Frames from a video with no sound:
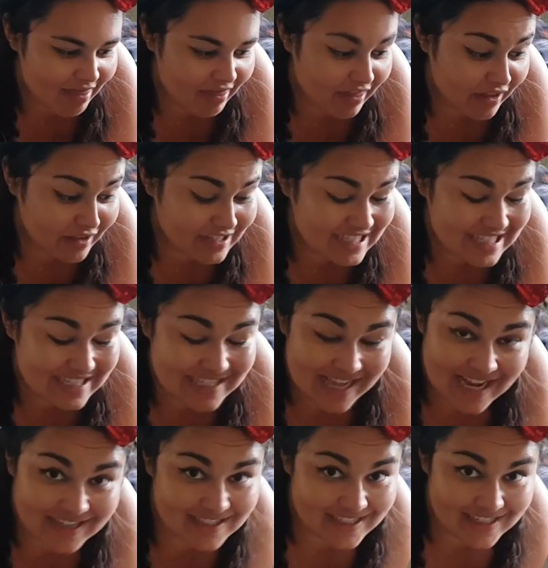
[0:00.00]
they're
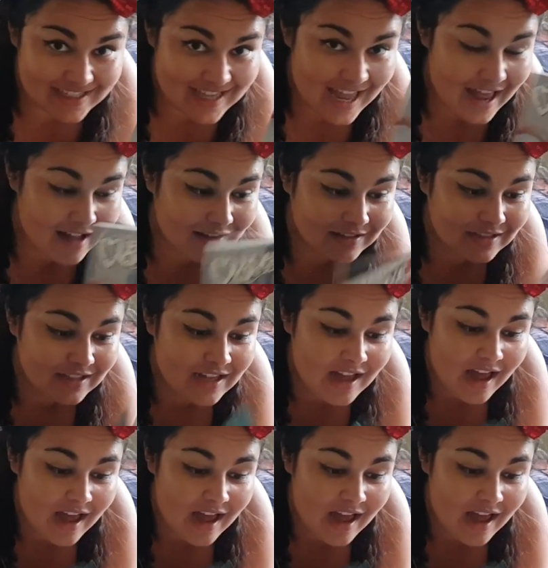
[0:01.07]
sexy as hell.